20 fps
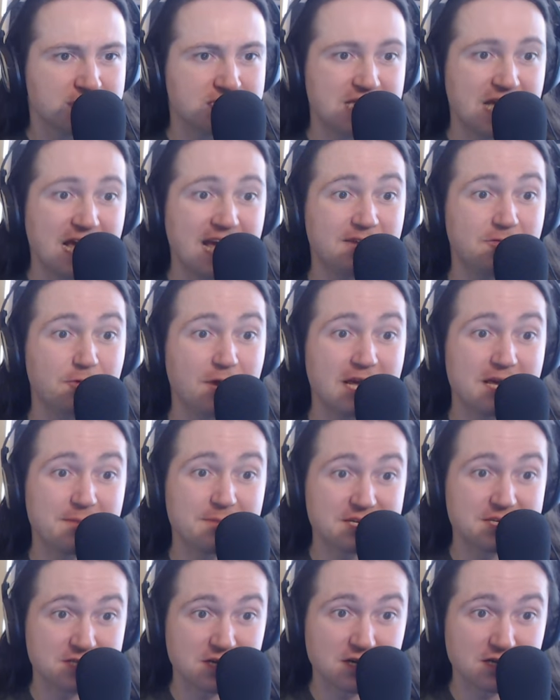Ted
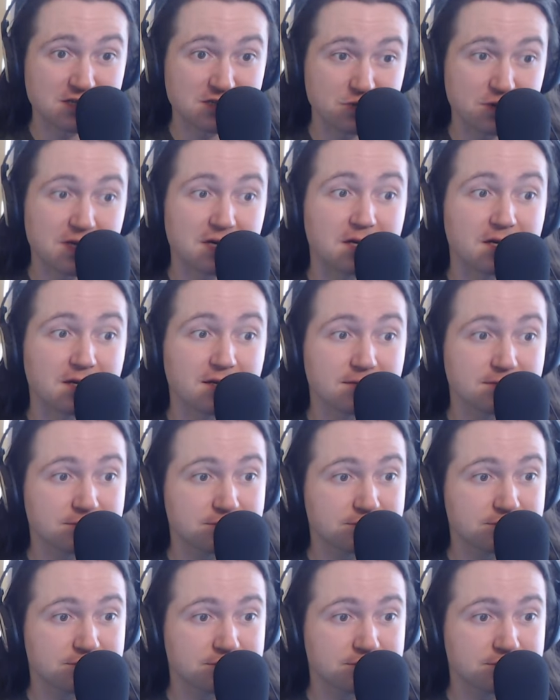Raimi's on Twitter.